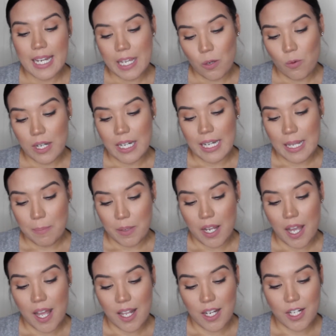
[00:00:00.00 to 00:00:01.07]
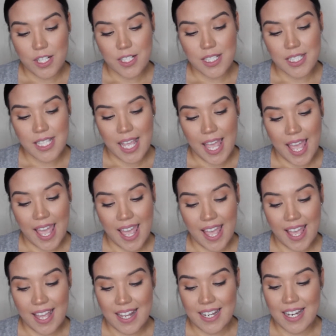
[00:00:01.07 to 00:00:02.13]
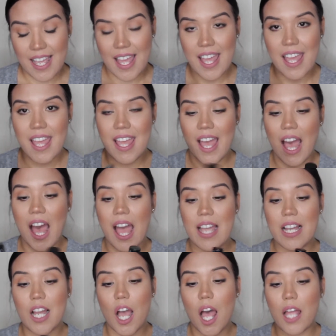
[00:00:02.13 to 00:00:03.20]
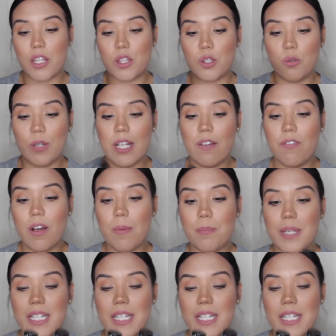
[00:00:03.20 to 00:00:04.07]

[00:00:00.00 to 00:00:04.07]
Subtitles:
liquid lip colors, and I got 3 of them